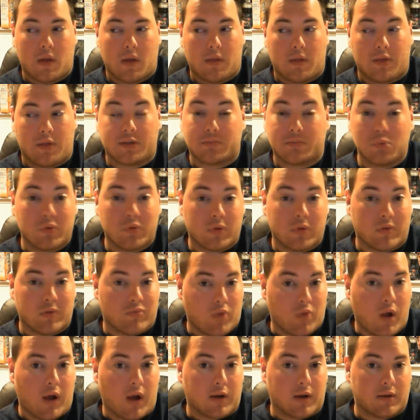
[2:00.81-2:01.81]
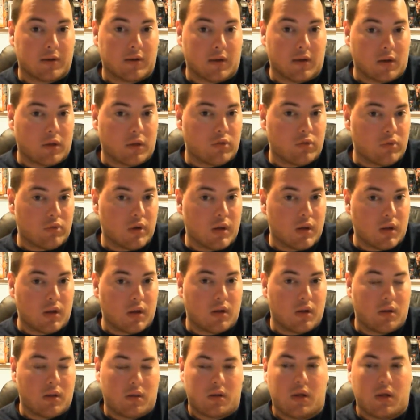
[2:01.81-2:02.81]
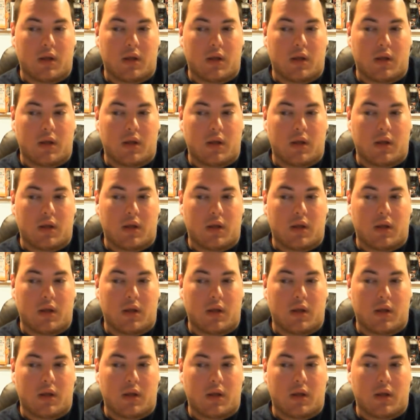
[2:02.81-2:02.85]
this movie rocked in 3D.